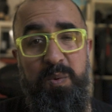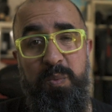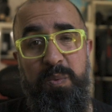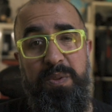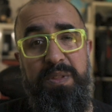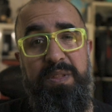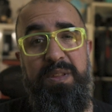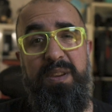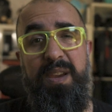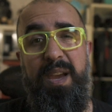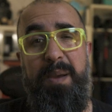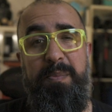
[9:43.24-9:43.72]
with
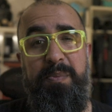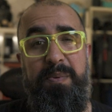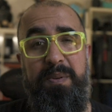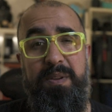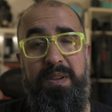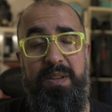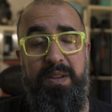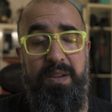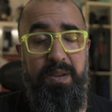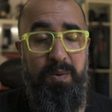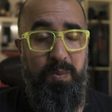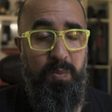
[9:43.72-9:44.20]

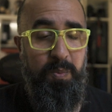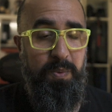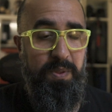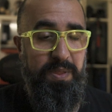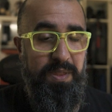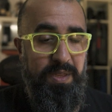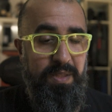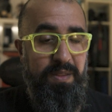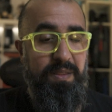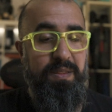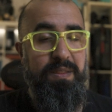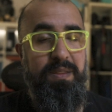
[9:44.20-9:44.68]

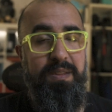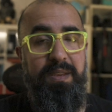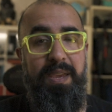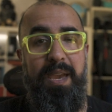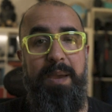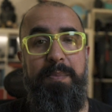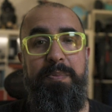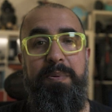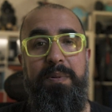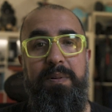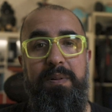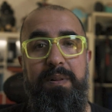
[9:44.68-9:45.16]
within the
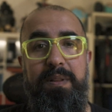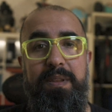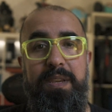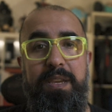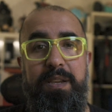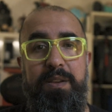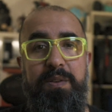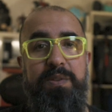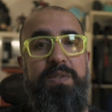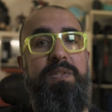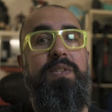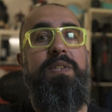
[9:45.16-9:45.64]
Apple
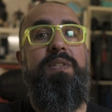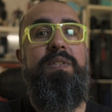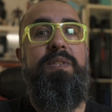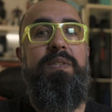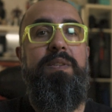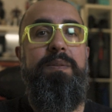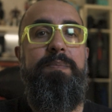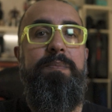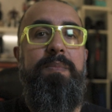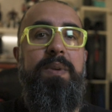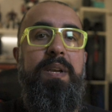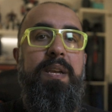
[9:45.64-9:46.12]

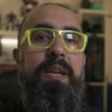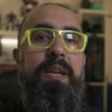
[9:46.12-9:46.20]
ecosystem,